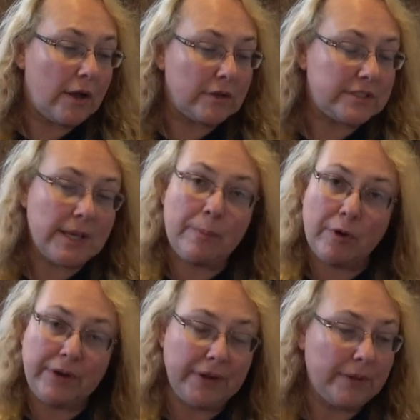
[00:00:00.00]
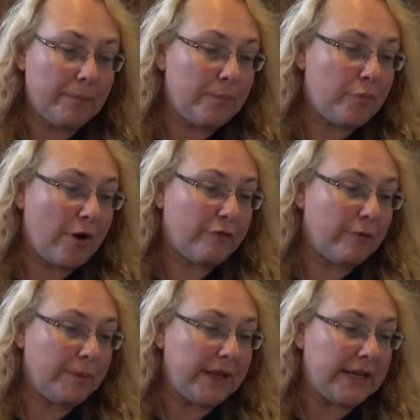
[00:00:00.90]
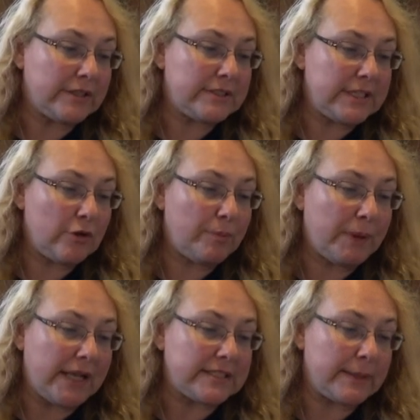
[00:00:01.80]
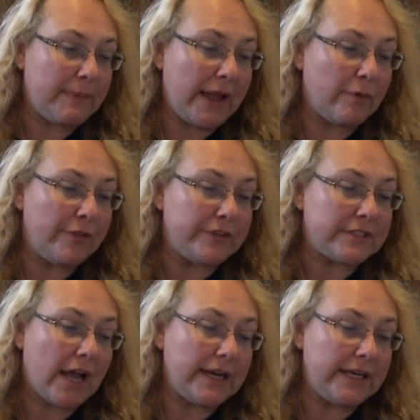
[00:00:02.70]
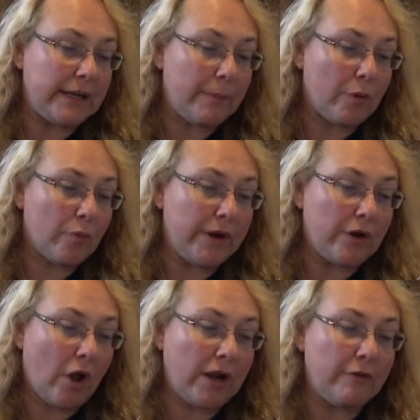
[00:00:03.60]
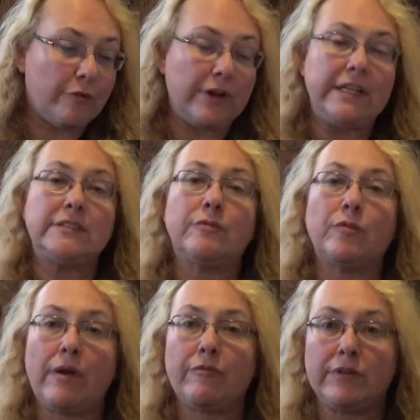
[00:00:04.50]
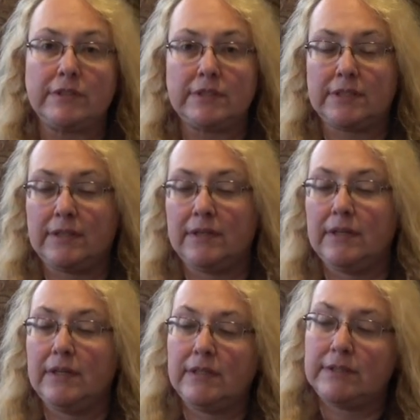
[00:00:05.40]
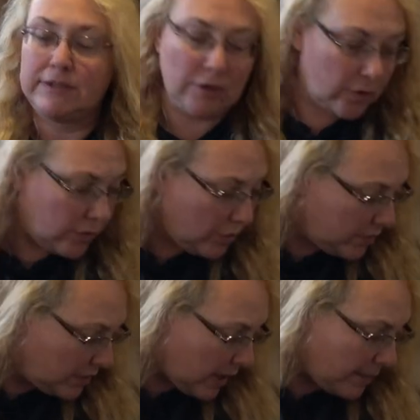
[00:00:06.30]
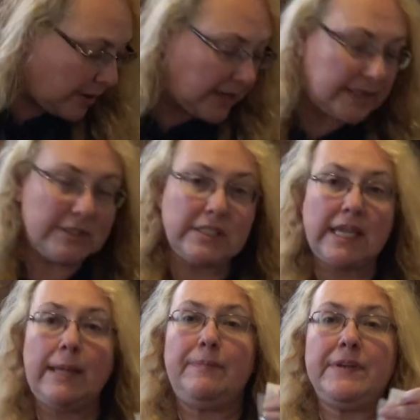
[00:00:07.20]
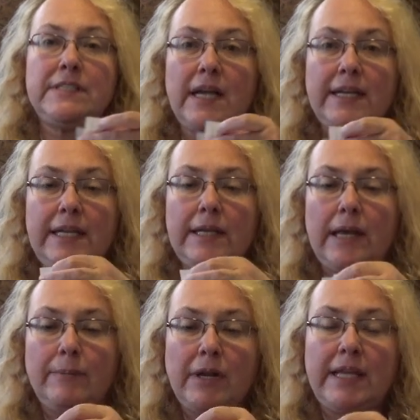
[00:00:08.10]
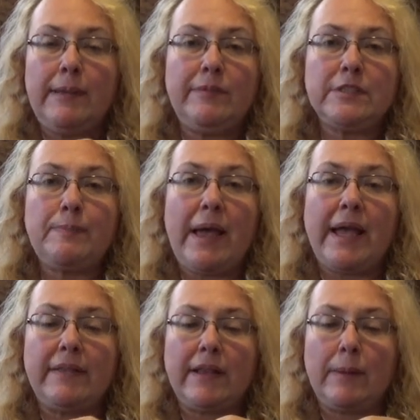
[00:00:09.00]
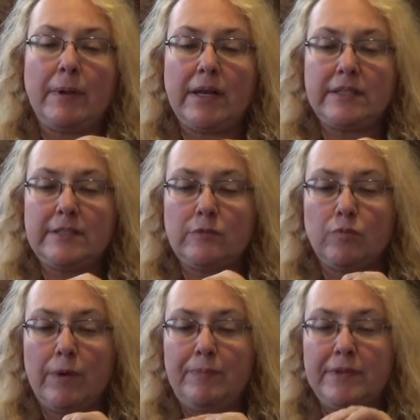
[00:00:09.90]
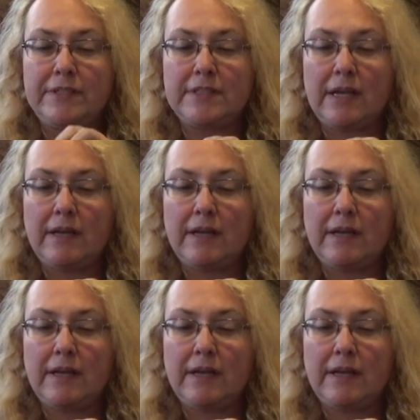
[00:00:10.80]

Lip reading: separate, preferably in a sealed plastic bag with its ID number written on it for ease of reference. So I'm going to just keep this I'm going to keep this bag, and then I'm going to rip this